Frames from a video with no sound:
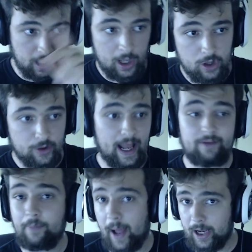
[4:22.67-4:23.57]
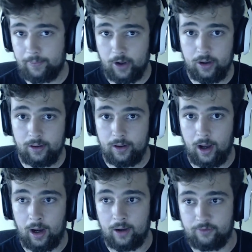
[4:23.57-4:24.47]
You can have a backup gun
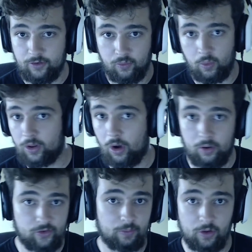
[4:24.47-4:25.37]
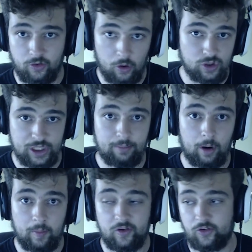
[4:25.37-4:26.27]
for some of those oh shit
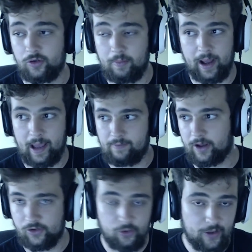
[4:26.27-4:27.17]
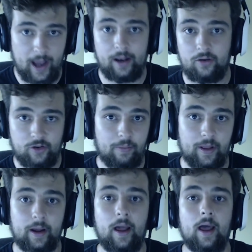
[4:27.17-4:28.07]
moments, so you might have like a Zeus cannon or
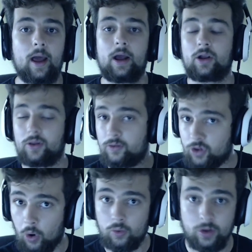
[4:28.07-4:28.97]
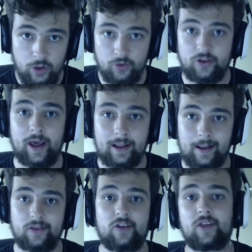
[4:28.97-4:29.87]
something. Don't use it
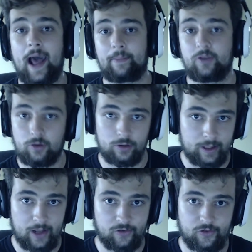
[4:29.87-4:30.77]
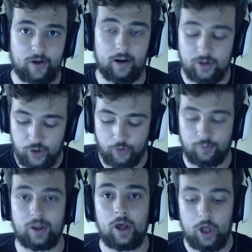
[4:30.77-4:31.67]
unless it's absolutely necessary. Trust
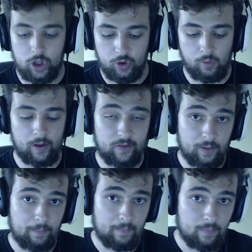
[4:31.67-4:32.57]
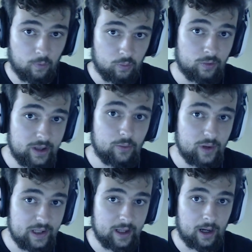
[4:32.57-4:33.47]
me, you want the really
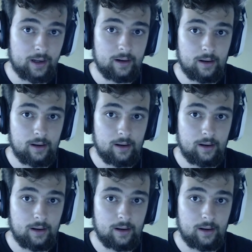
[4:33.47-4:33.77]
weak gun,